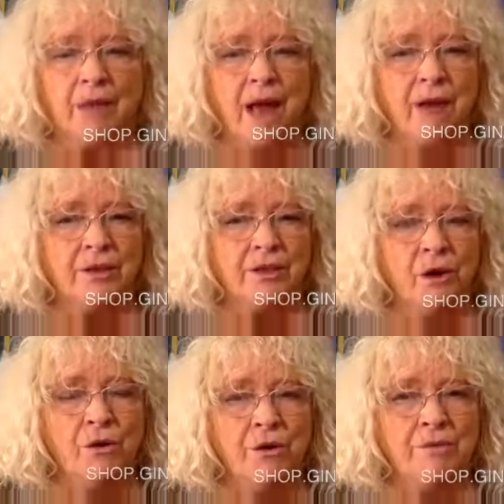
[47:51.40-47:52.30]
how it's
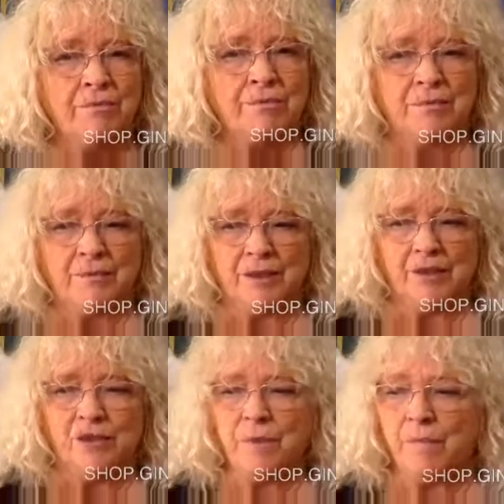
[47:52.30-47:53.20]
going?
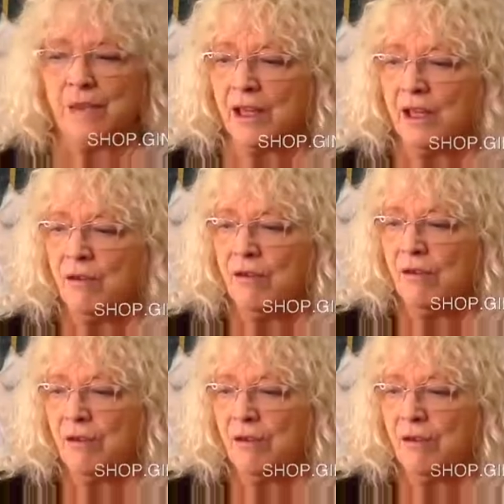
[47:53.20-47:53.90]
Jump the queue